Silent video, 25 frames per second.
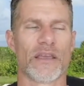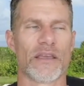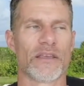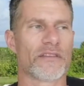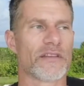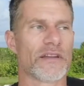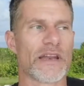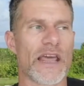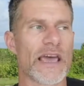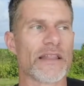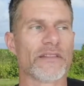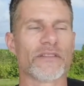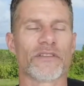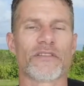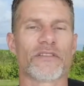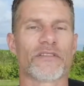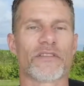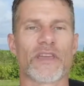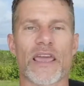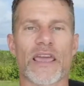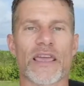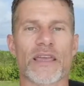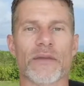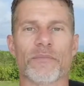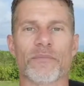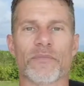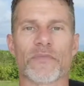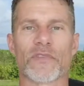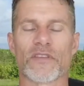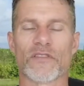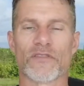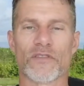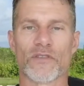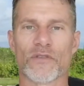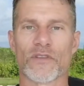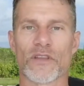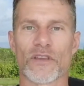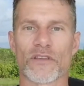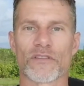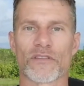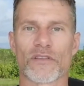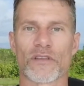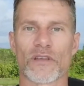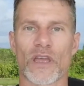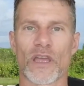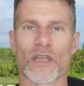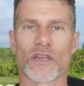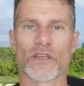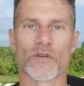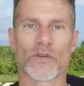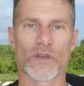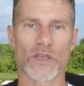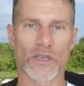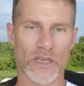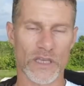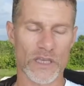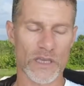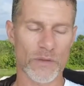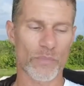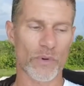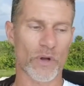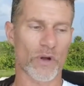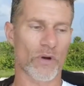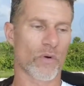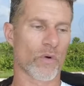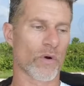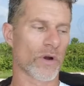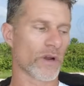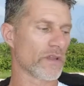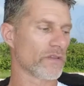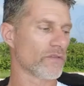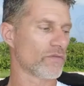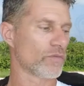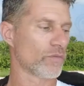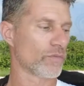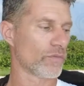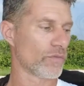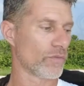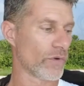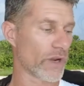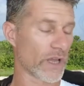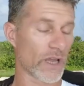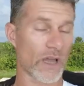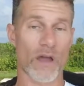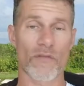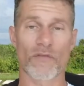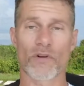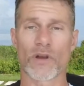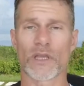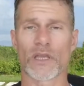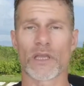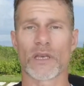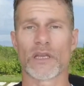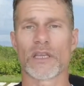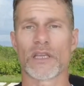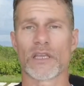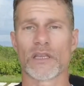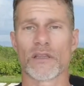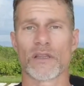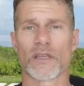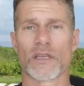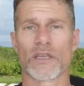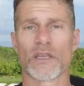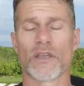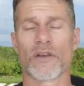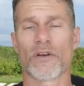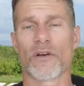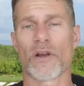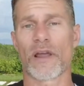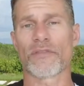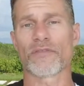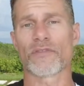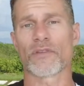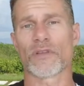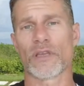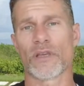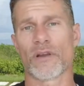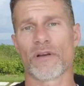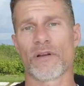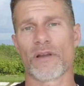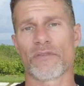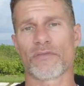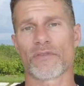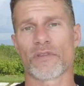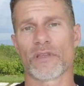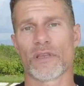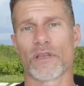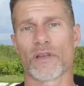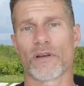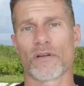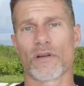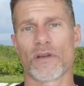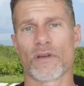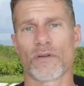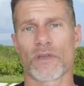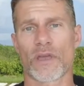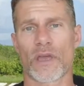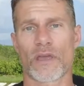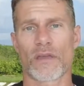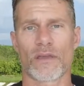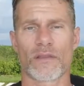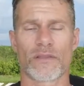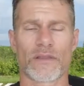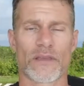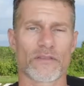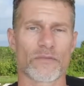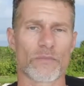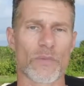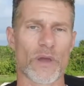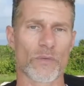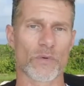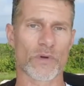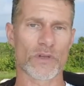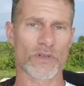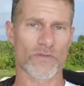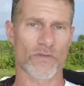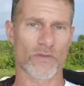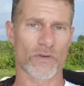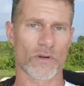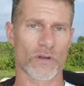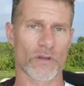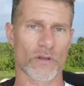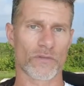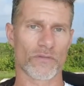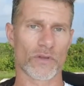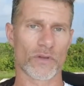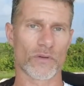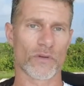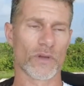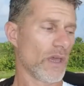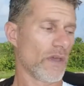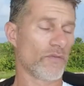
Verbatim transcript: It's an endless game to do this, and you can keep your organs recovering and healing year after year after year, okay? And that's my wish for all of you.